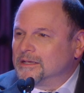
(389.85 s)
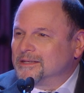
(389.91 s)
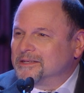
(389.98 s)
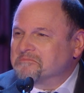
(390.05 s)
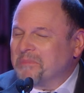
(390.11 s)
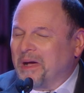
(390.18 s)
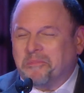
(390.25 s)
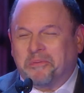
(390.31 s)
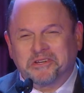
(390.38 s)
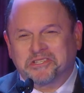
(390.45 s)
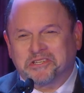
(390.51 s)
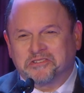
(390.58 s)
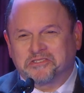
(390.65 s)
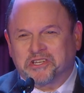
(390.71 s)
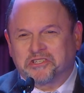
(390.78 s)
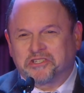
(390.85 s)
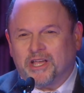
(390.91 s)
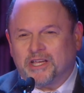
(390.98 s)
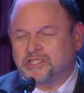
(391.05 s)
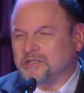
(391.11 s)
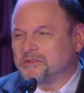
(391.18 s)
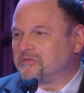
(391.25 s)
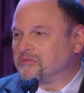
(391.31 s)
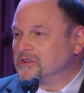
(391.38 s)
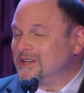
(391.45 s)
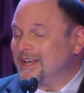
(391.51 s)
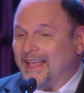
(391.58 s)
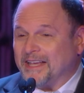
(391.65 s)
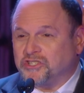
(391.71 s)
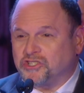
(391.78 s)
My personal suggestion for
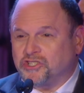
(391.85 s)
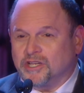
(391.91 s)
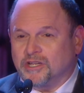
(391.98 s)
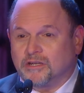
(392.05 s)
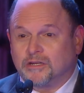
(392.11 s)
next year,